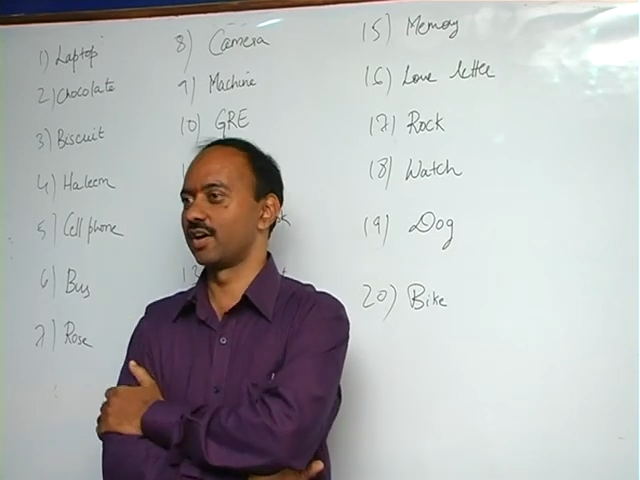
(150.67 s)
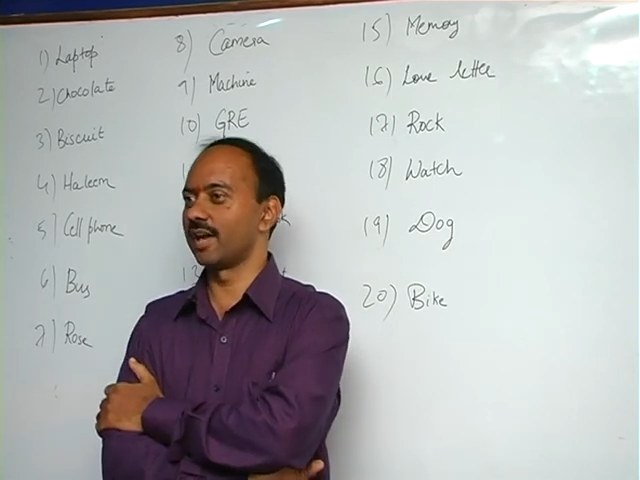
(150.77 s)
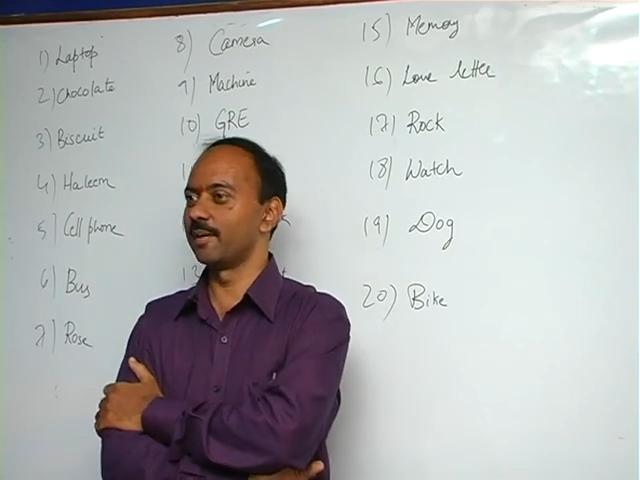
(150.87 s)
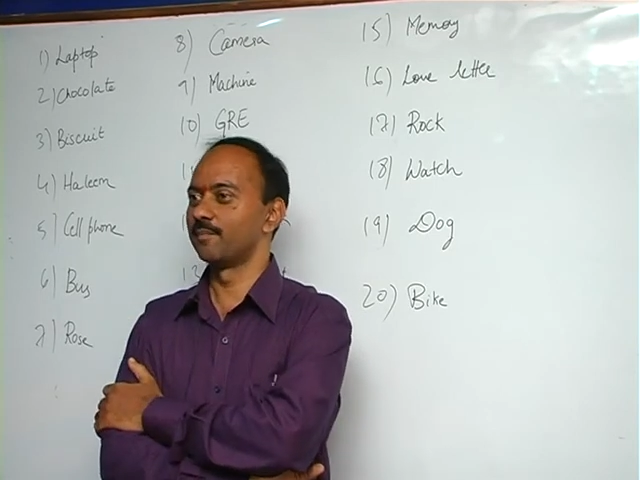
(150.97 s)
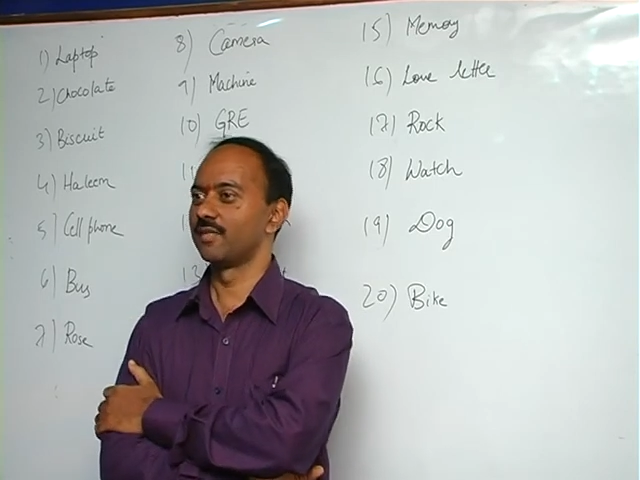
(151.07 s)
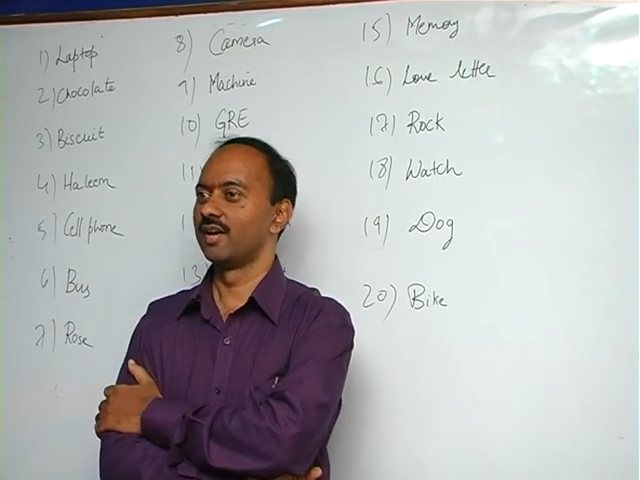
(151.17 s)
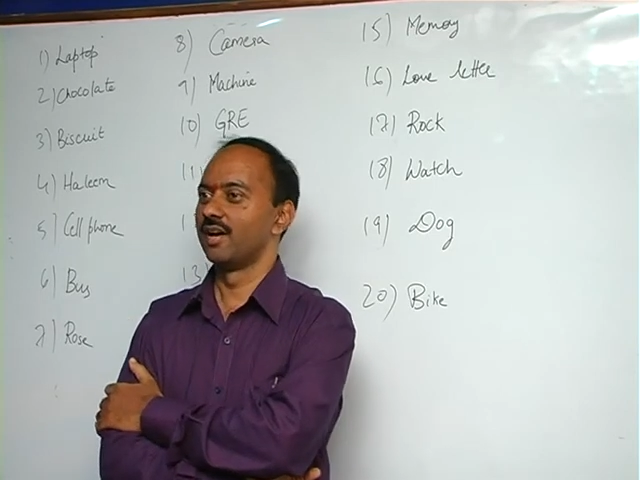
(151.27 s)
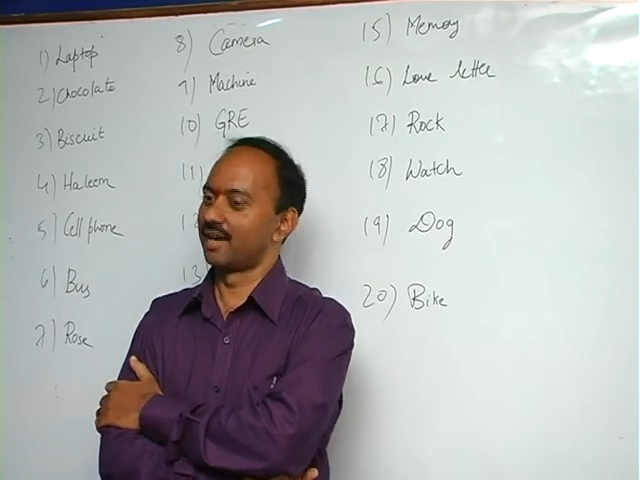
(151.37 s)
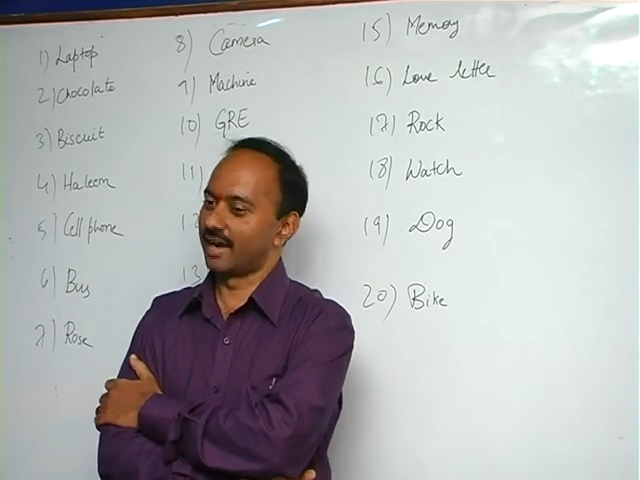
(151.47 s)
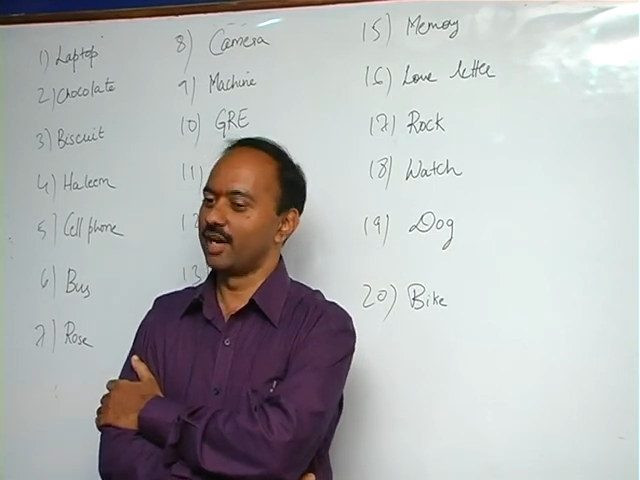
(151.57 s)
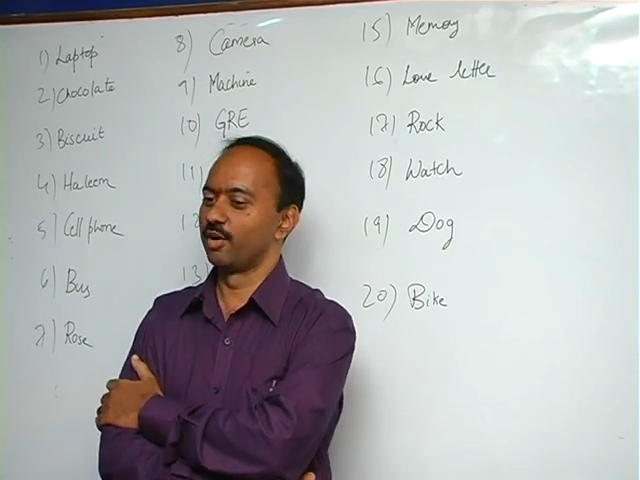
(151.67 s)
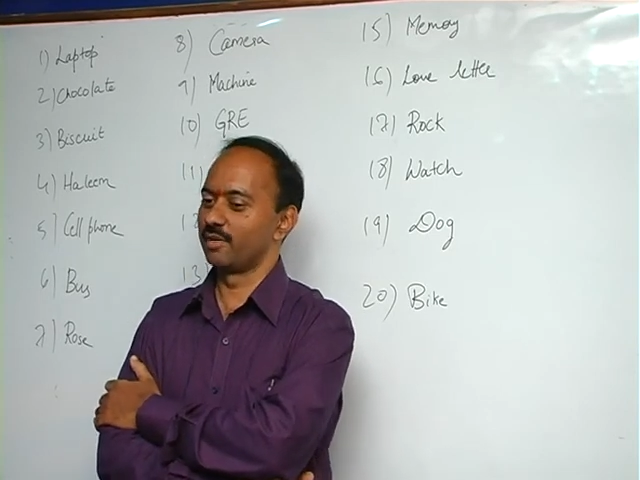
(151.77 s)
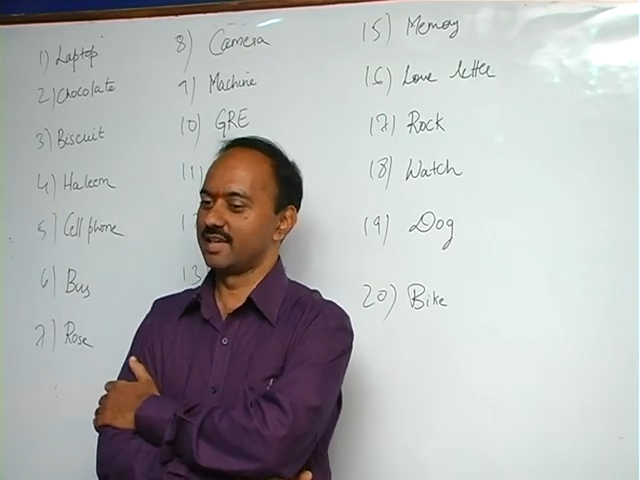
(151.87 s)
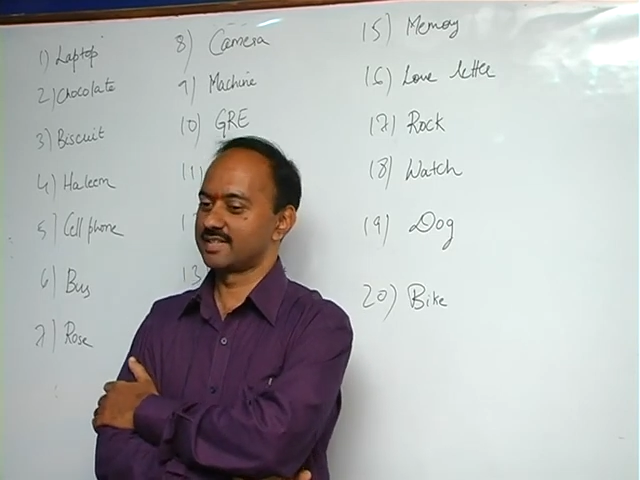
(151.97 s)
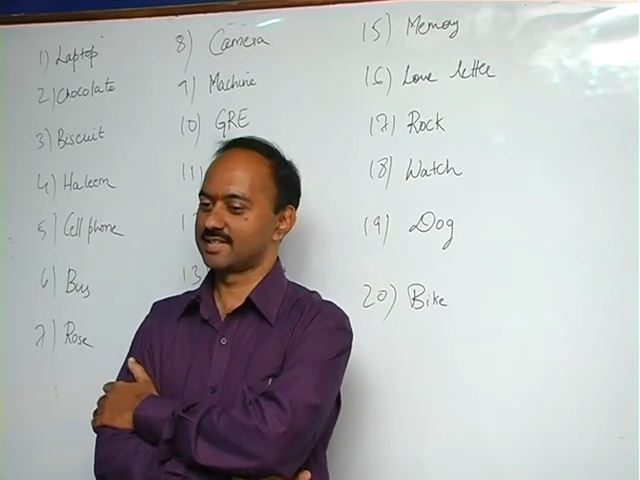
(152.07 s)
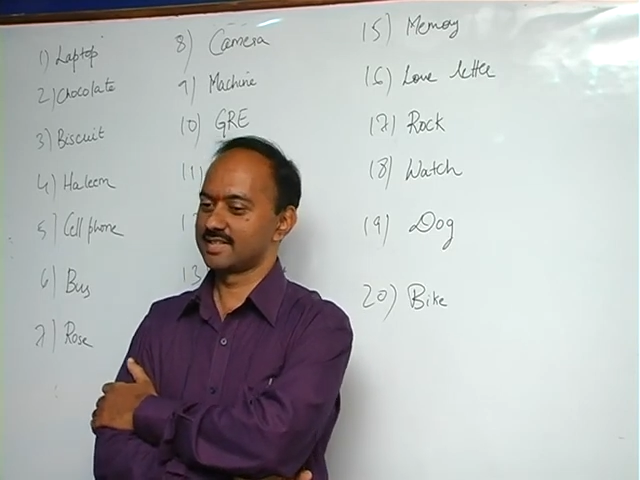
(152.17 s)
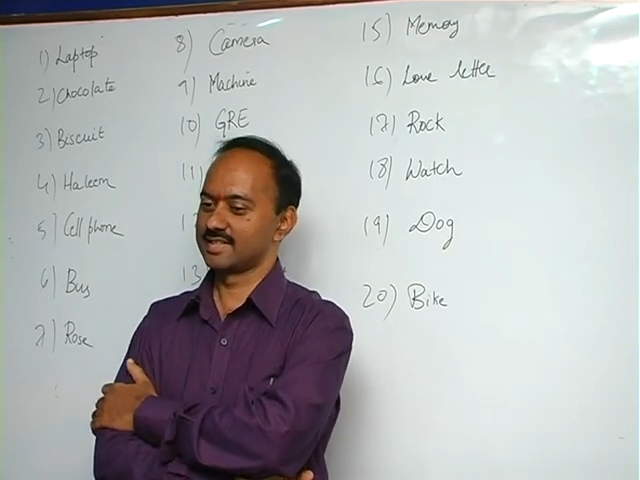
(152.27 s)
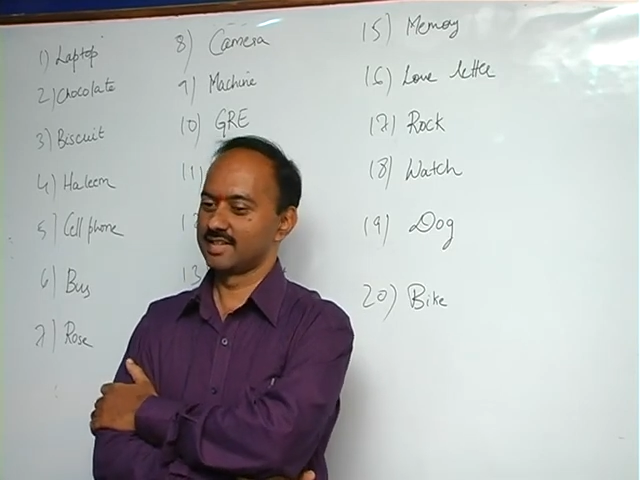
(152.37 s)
Okay? Write down, please.